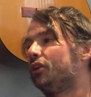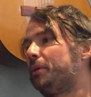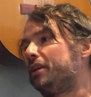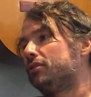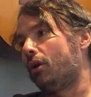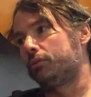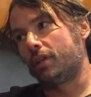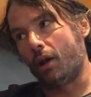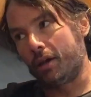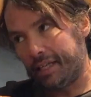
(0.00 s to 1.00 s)
I was being told,
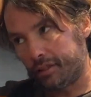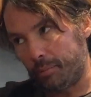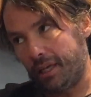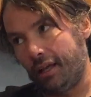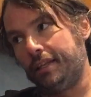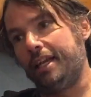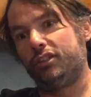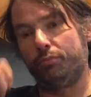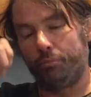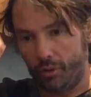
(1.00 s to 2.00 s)
no, it needs to be like this,
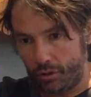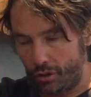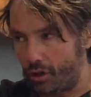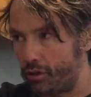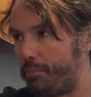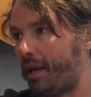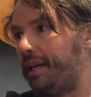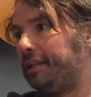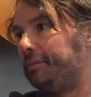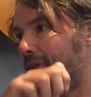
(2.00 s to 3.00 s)
Bruce, you've got to
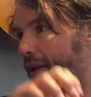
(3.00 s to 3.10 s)
play,